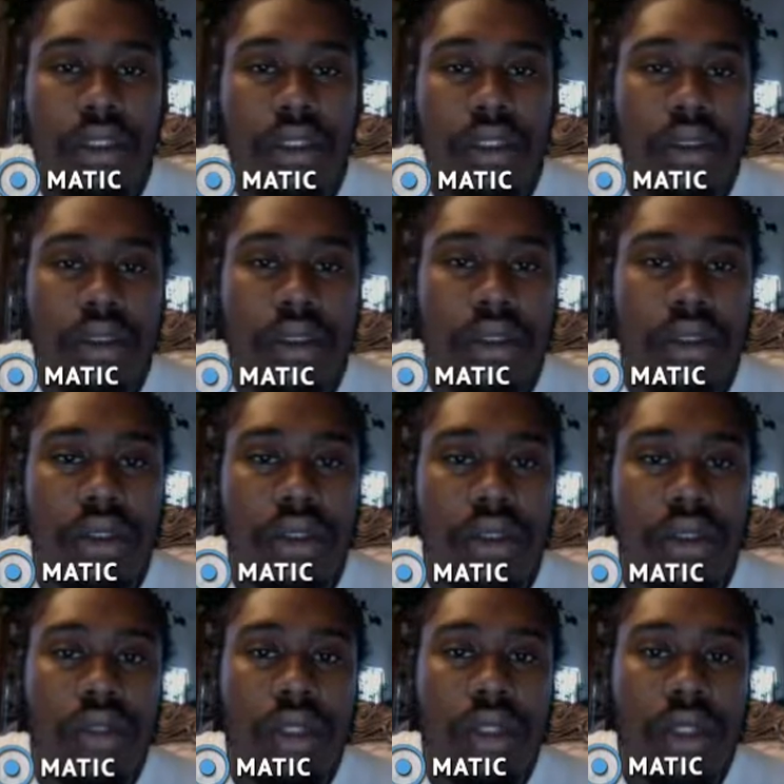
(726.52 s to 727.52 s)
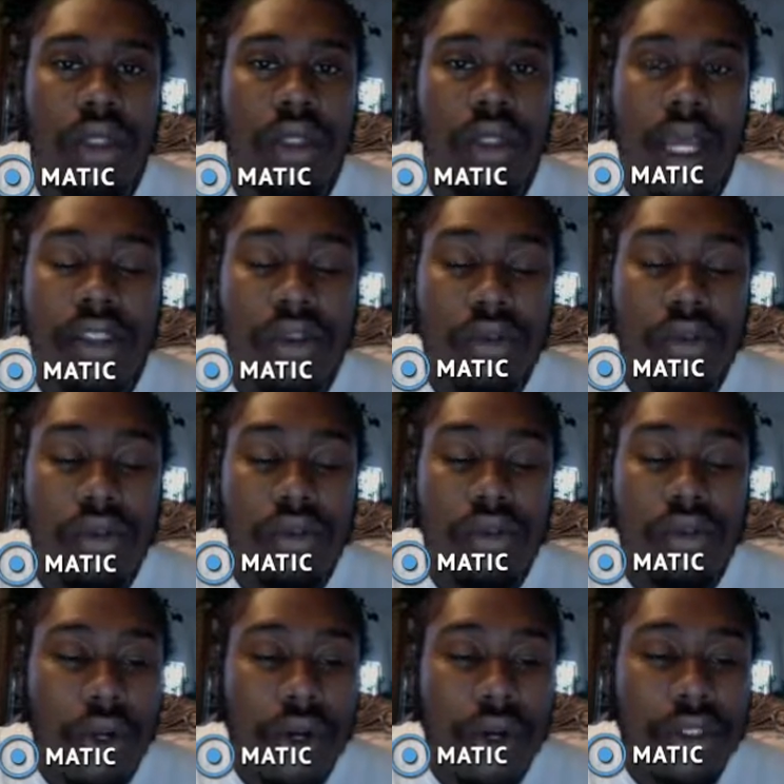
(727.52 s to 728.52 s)
You know, as
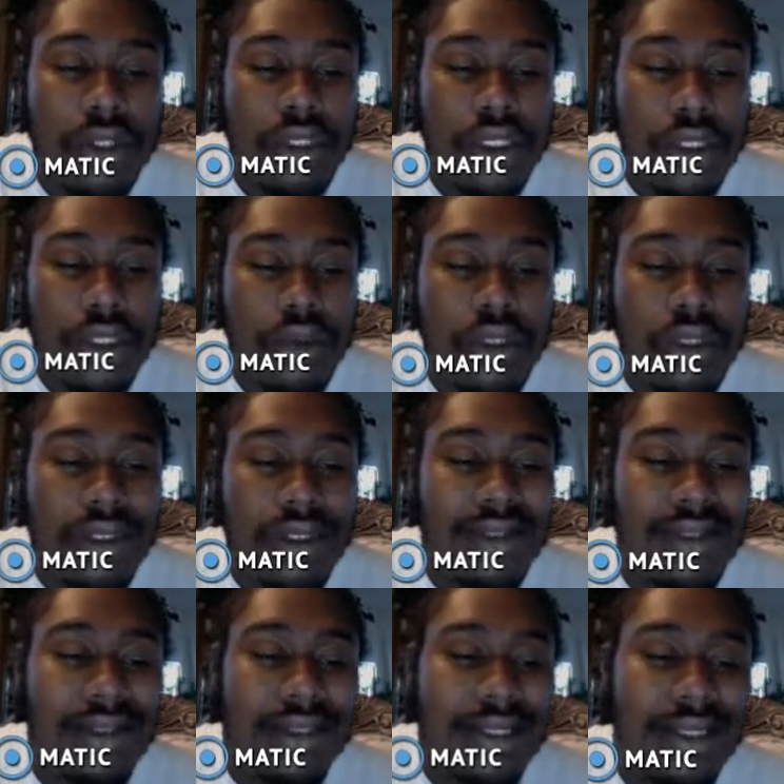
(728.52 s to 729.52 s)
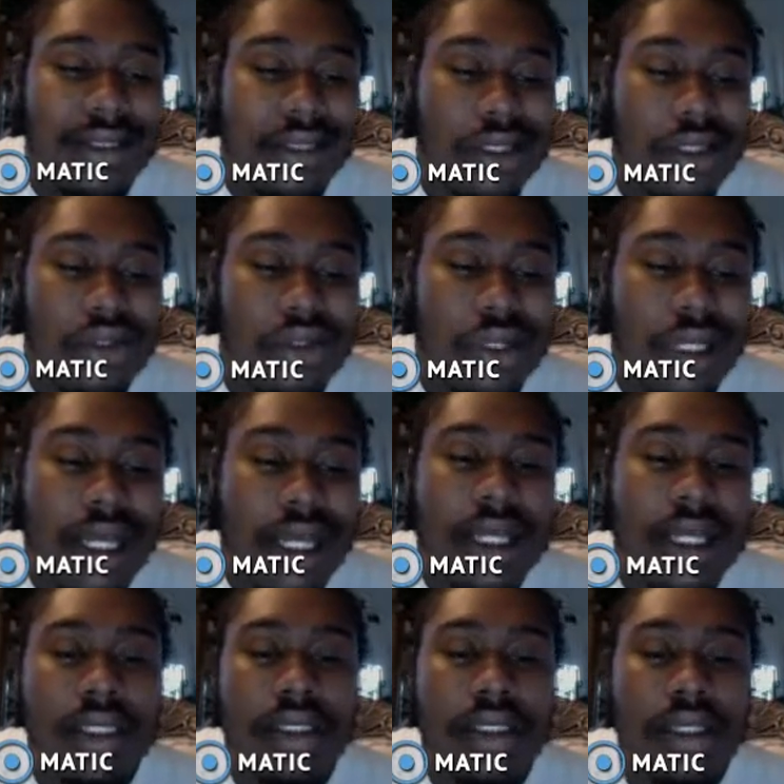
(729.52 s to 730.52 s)
cryptocurrency, which is
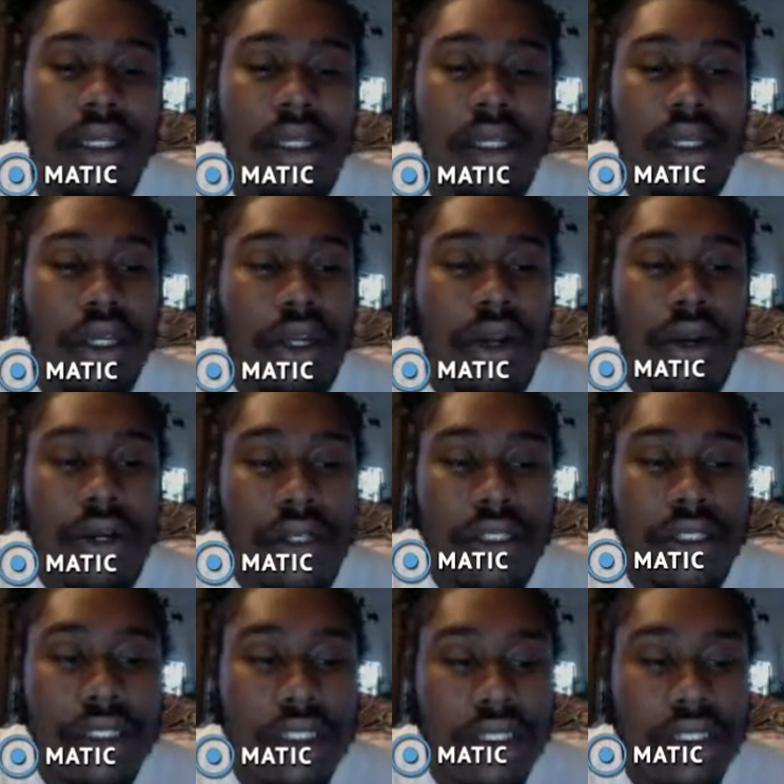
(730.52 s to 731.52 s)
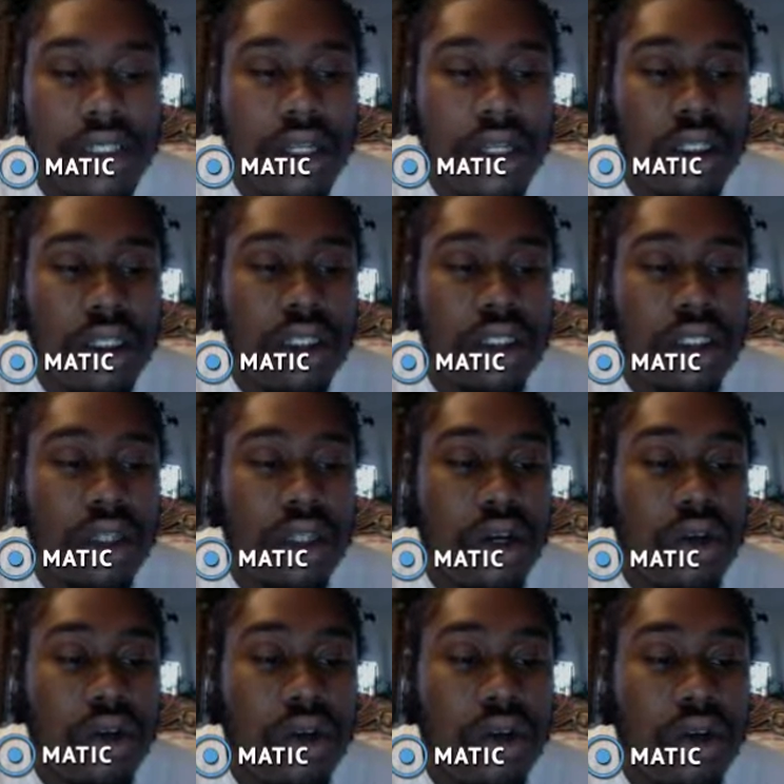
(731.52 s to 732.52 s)
decentralized currency on the internet.
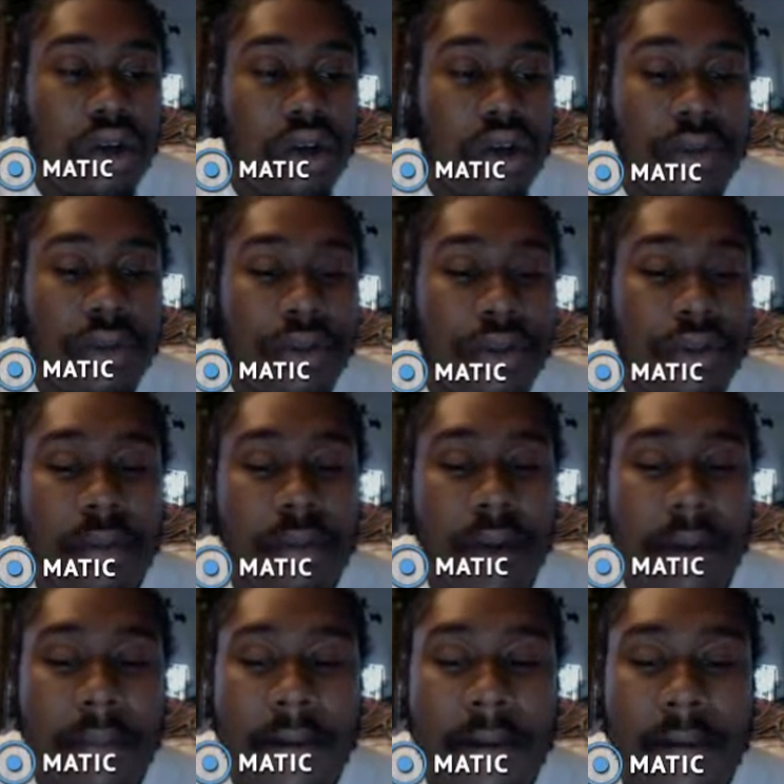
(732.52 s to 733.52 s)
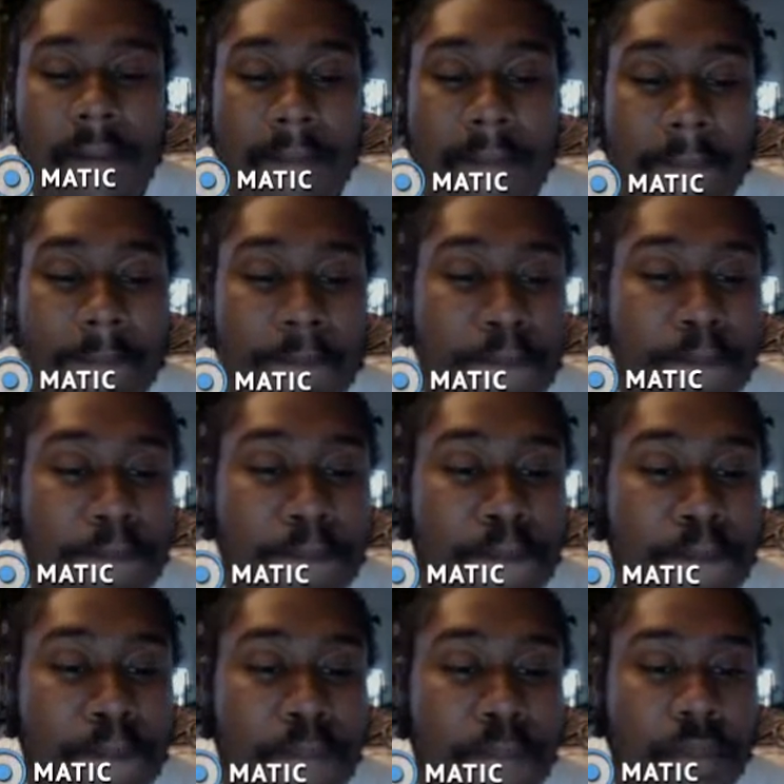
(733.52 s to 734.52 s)
Oh, it's number 3, my bad.
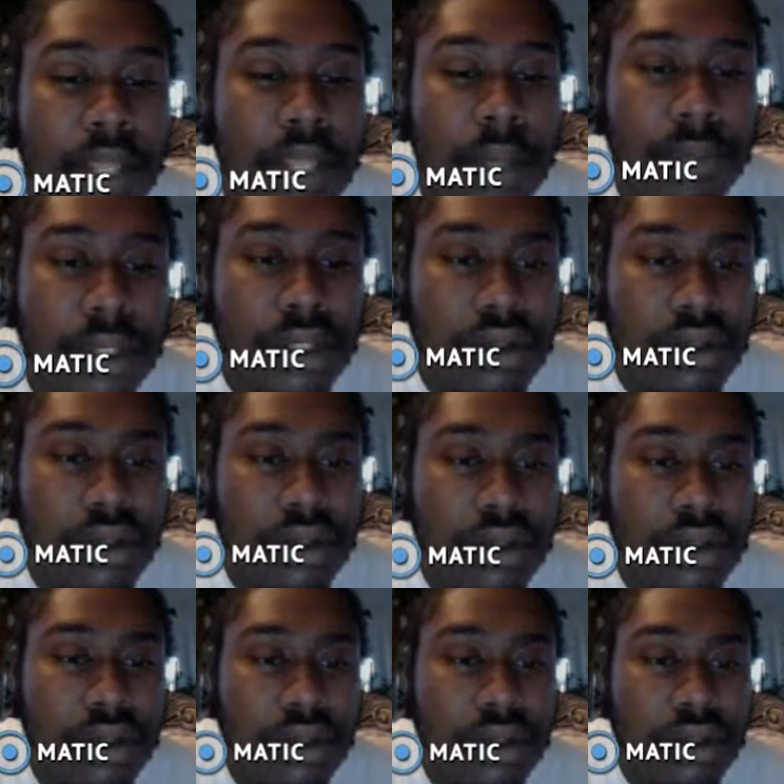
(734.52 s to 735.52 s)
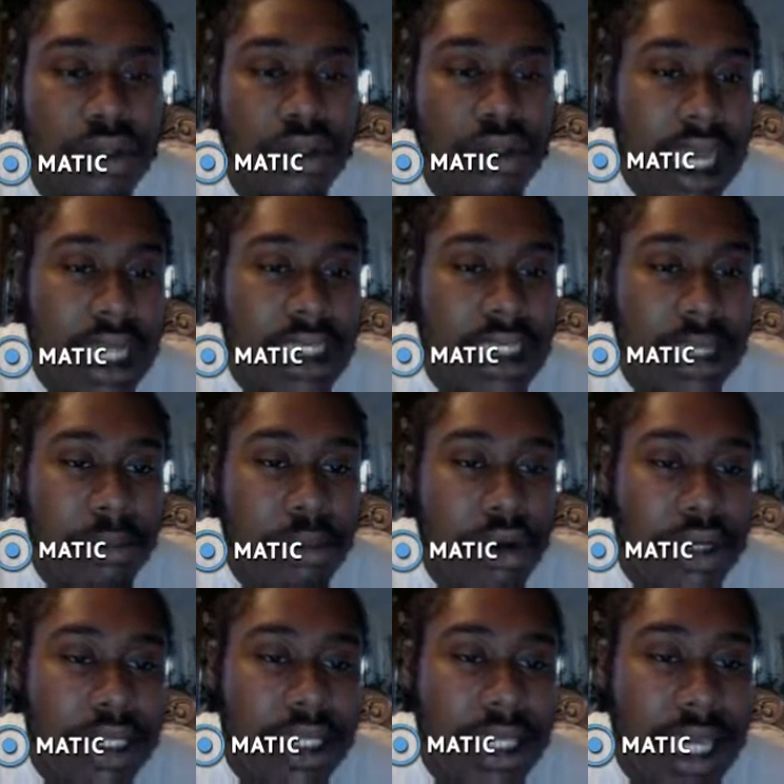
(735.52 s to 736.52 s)
And Bitcoin has a
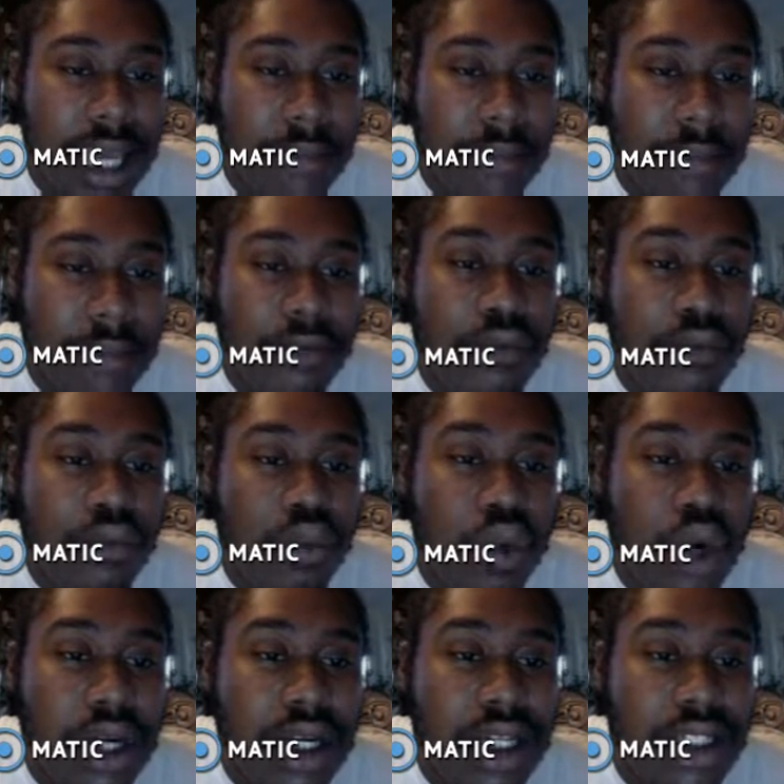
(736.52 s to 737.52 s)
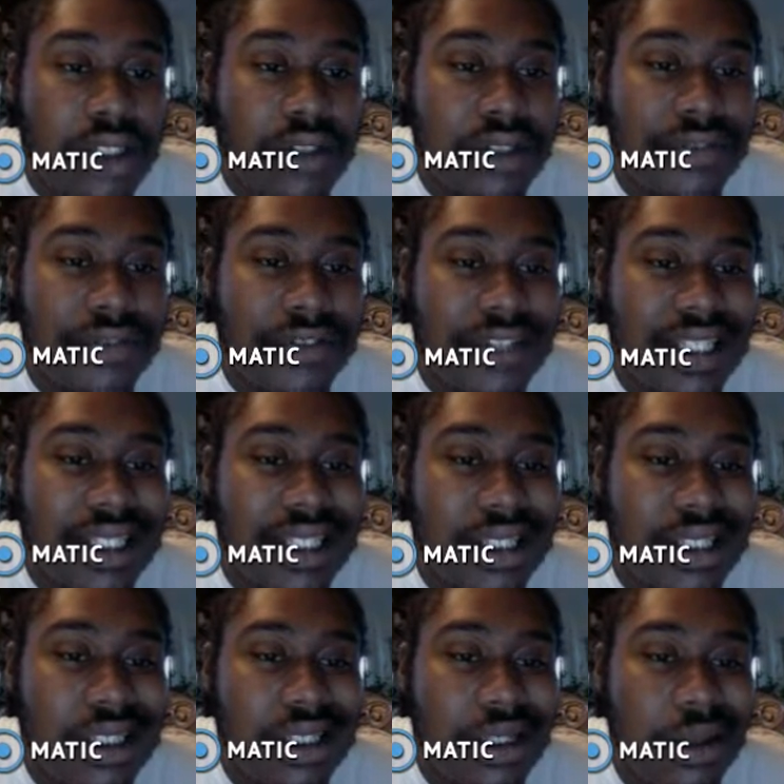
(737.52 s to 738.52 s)
market cap of
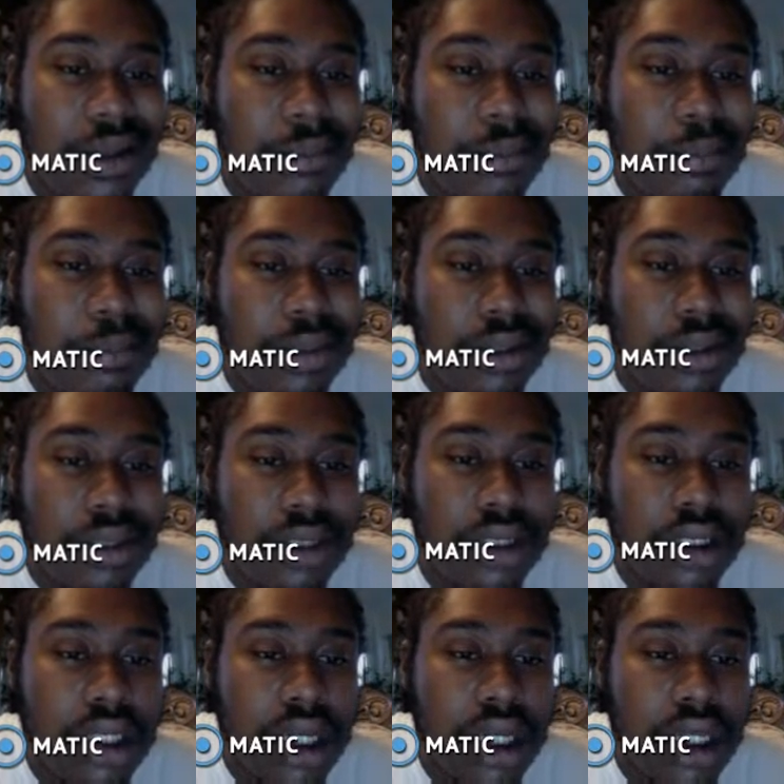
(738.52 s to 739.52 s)
$156 billion,